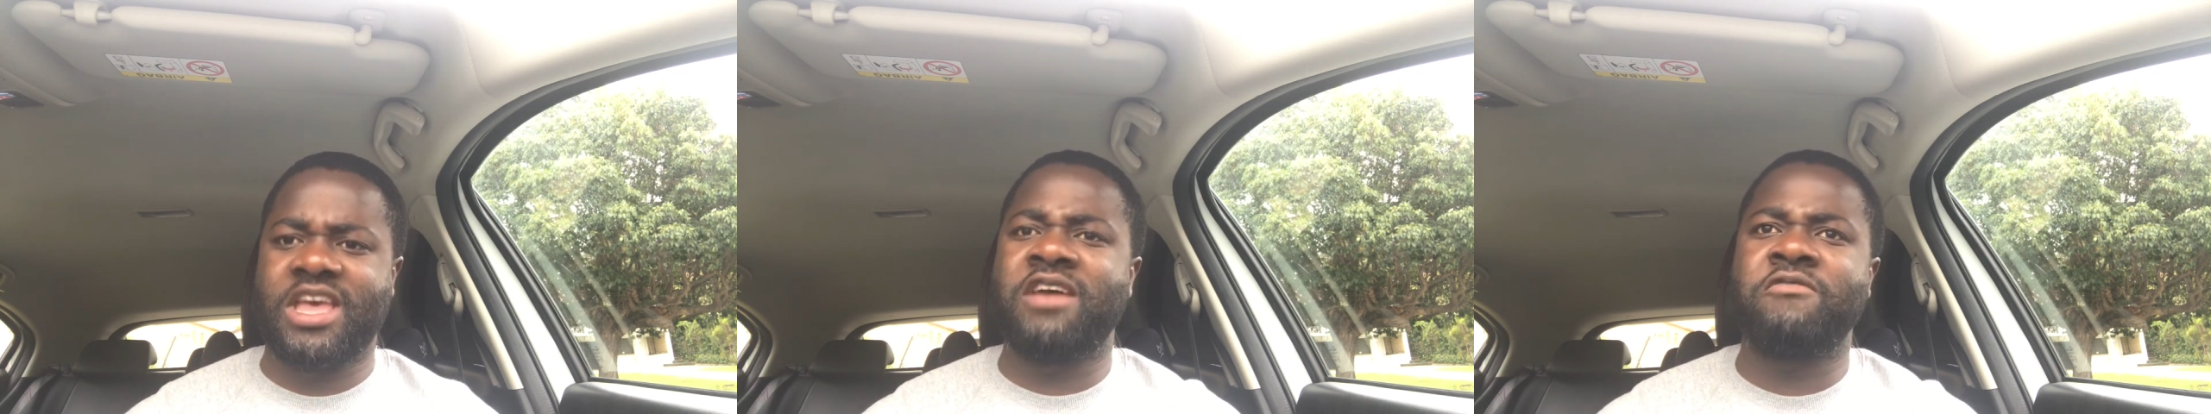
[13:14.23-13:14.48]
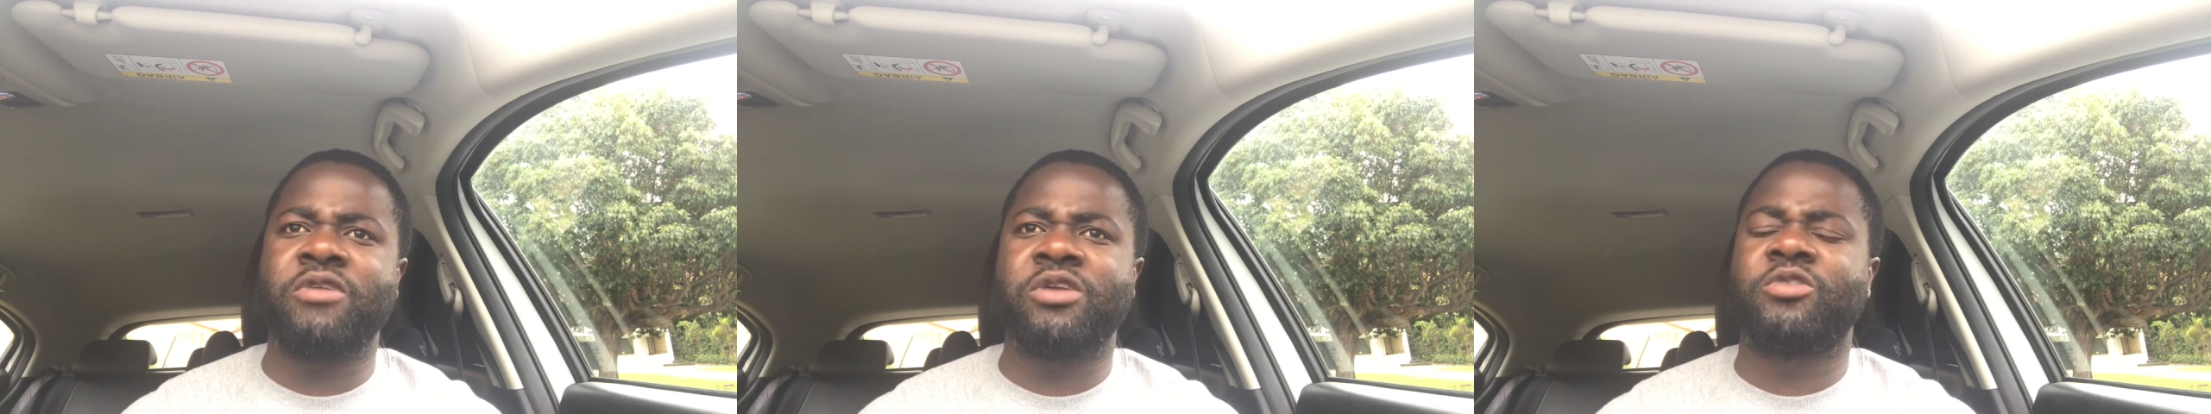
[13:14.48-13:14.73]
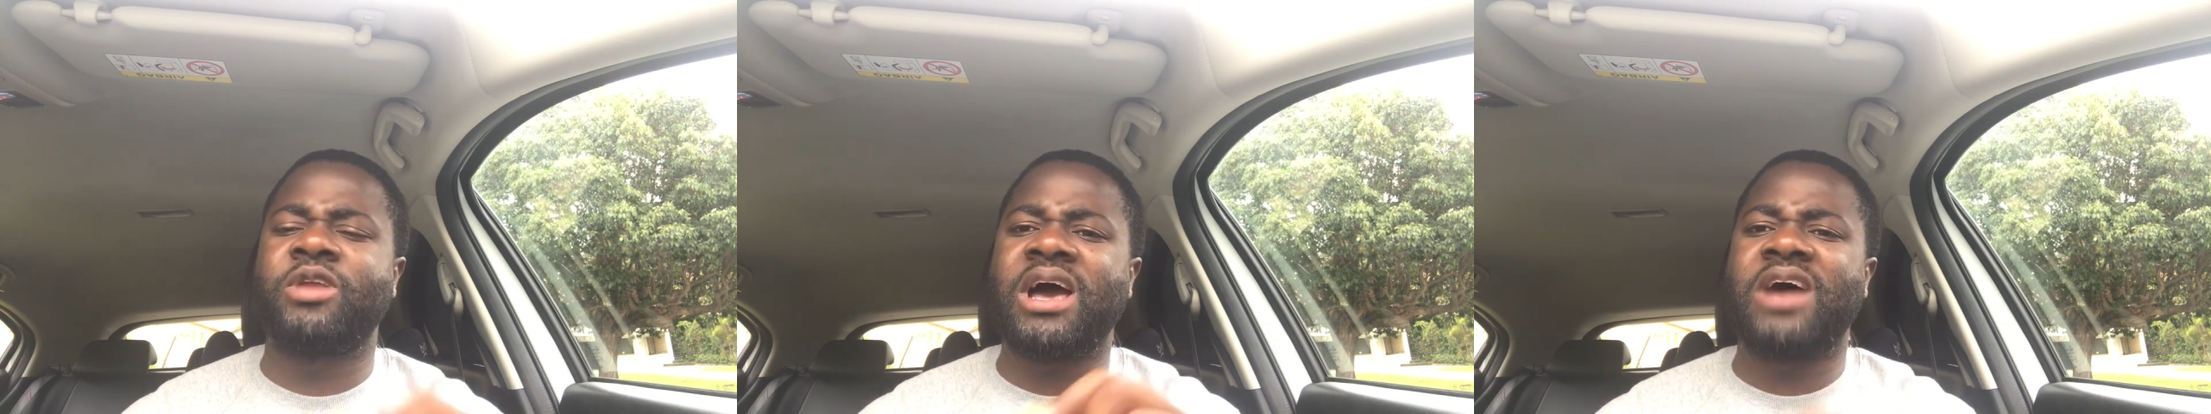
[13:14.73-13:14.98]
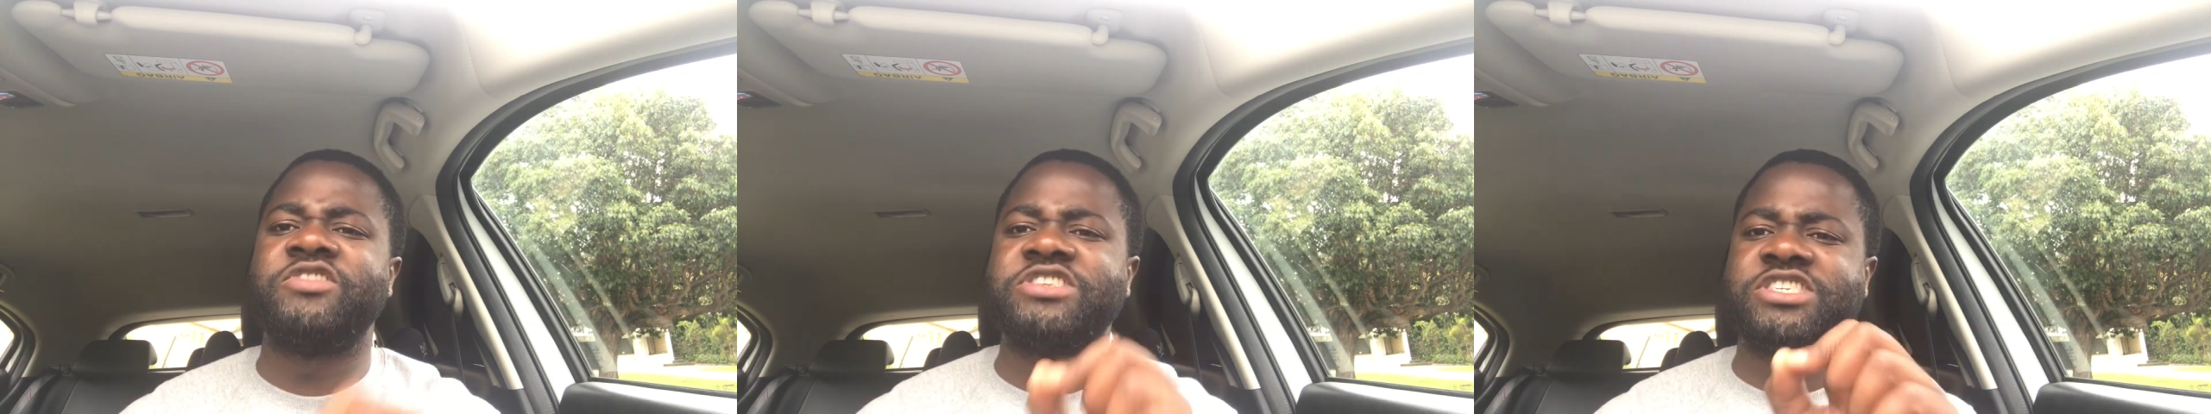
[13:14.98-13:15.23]
Everyone's going to
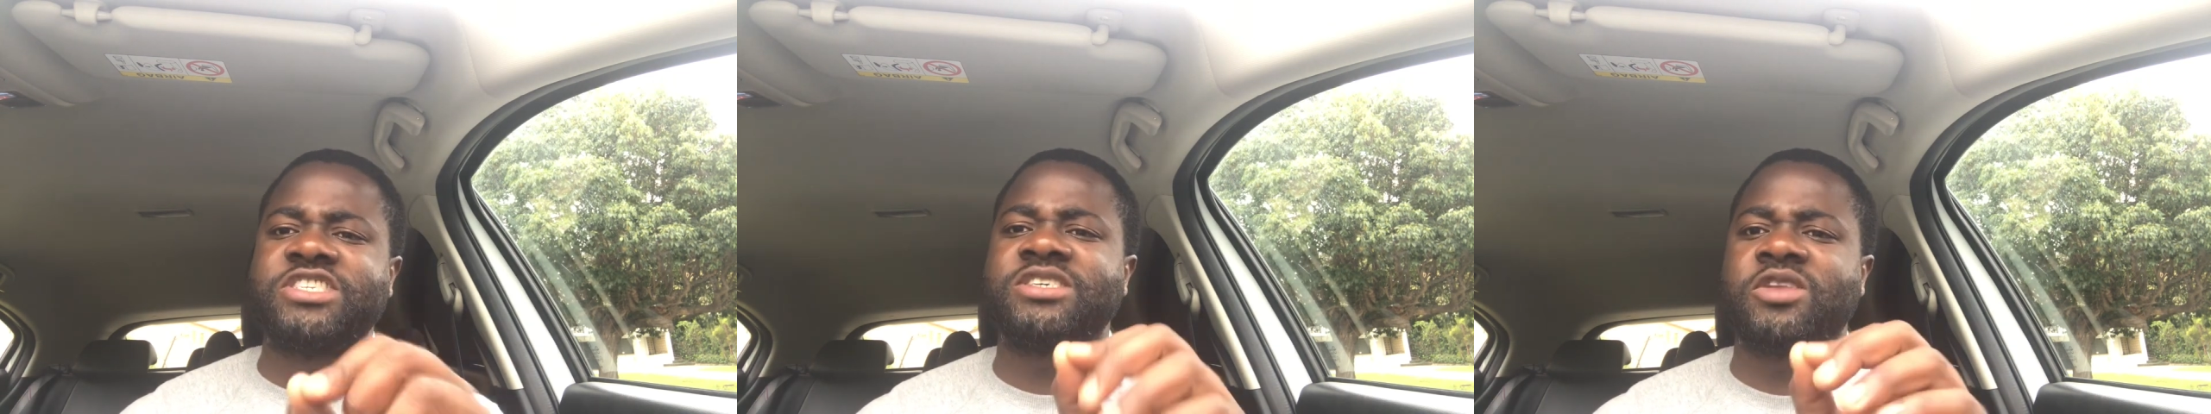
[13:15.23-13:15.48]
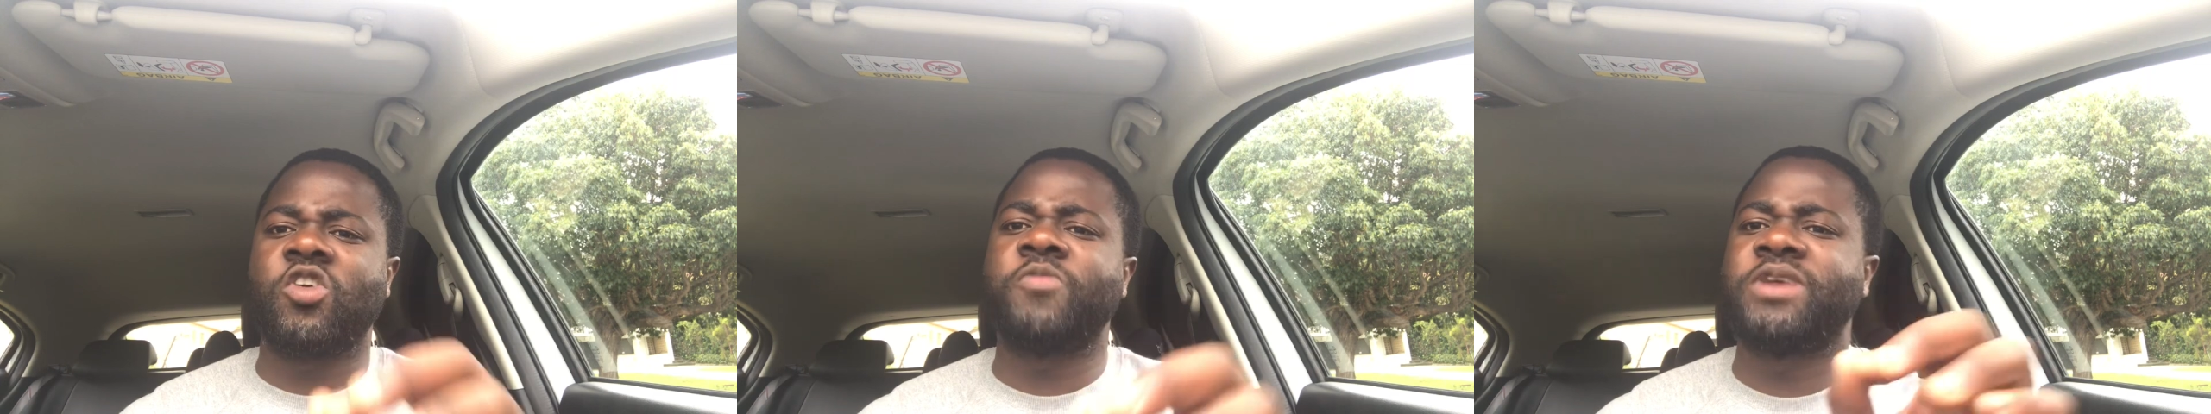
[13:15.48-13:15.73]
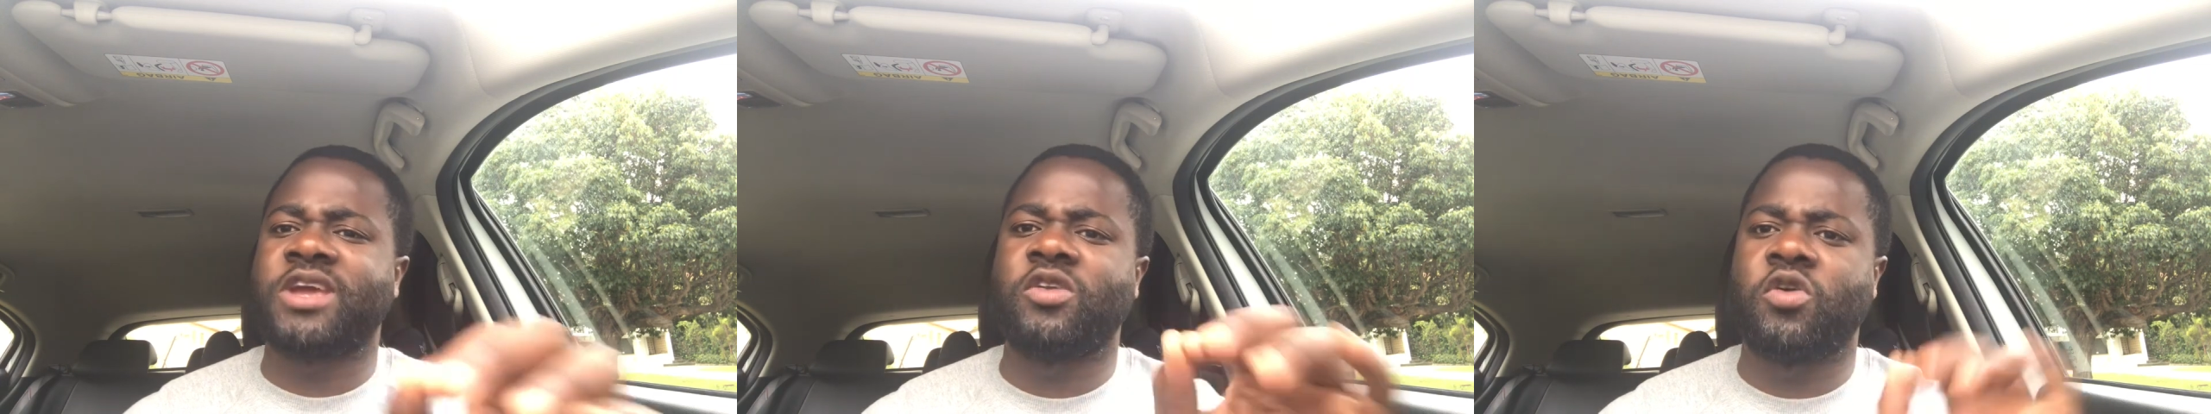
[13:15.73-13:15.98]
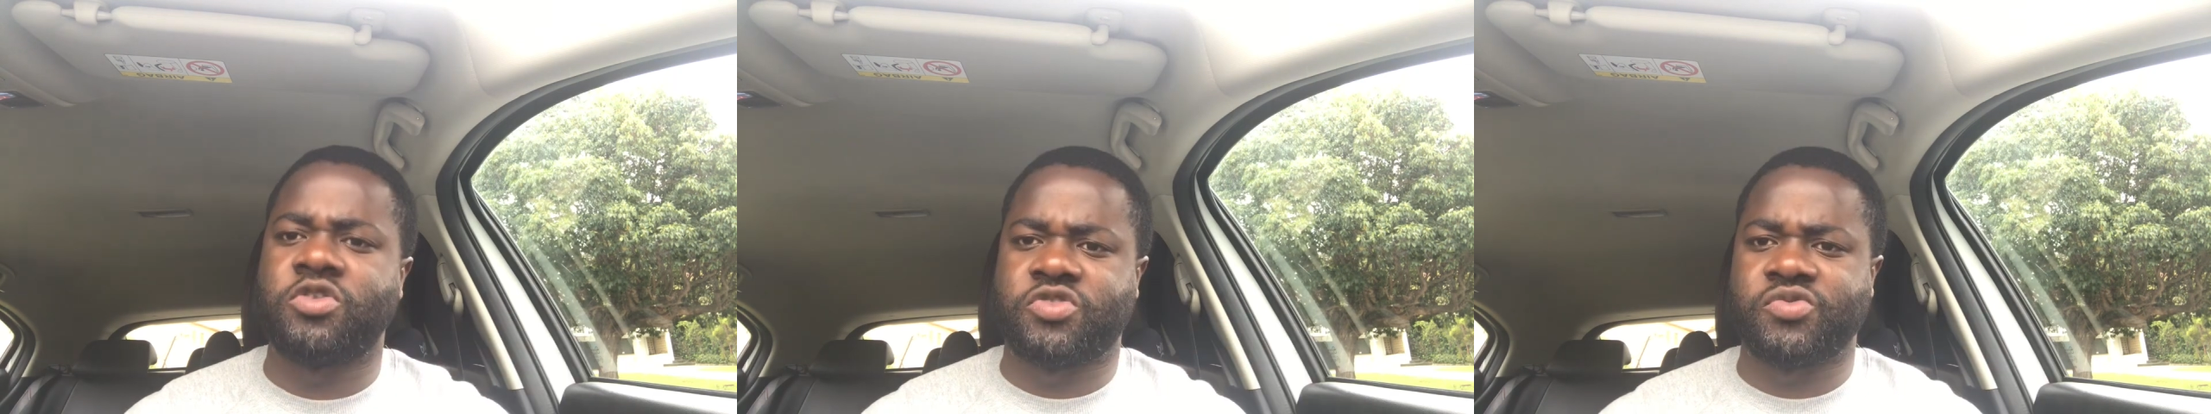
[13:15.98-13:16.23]
have a decent home they can
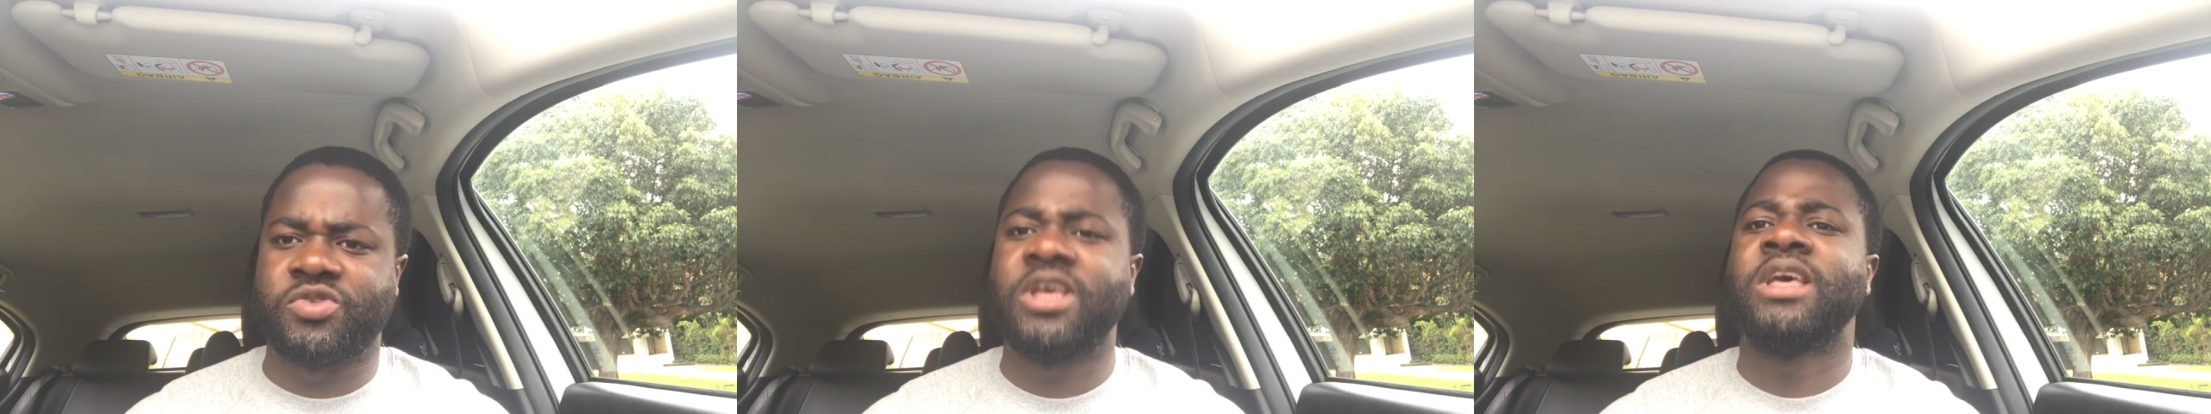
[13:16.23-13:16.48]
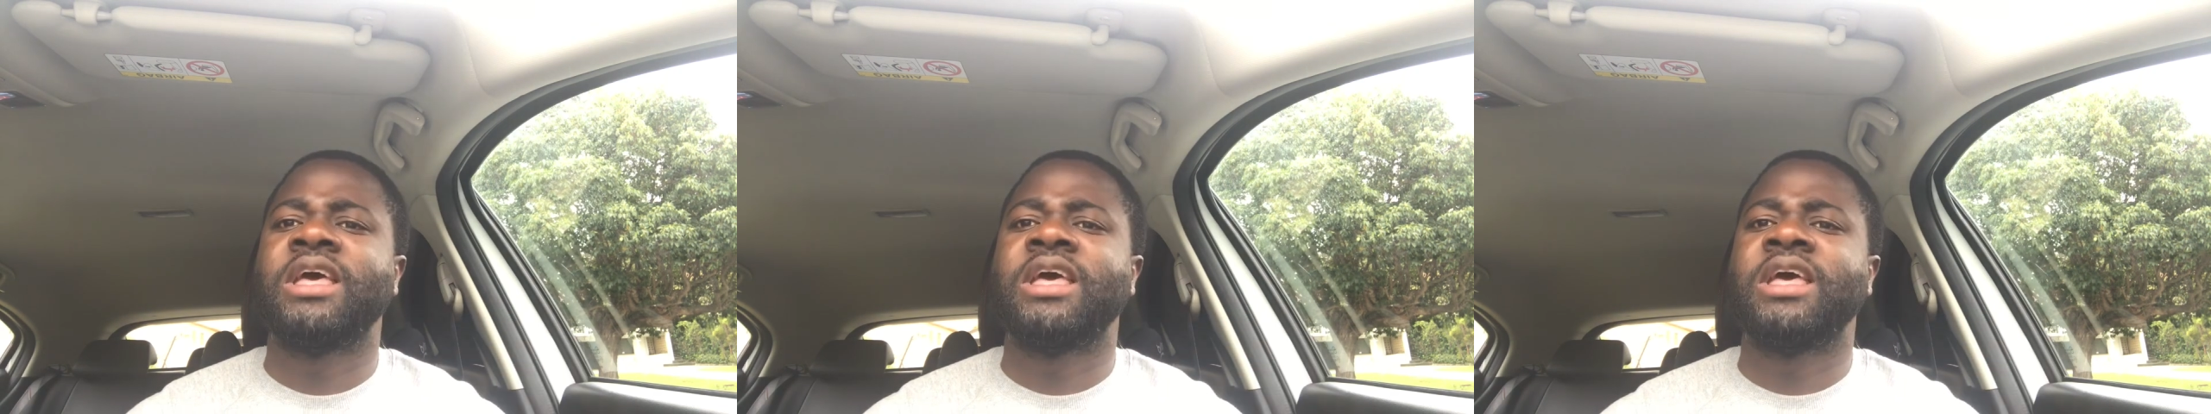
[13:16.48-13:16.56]
go to.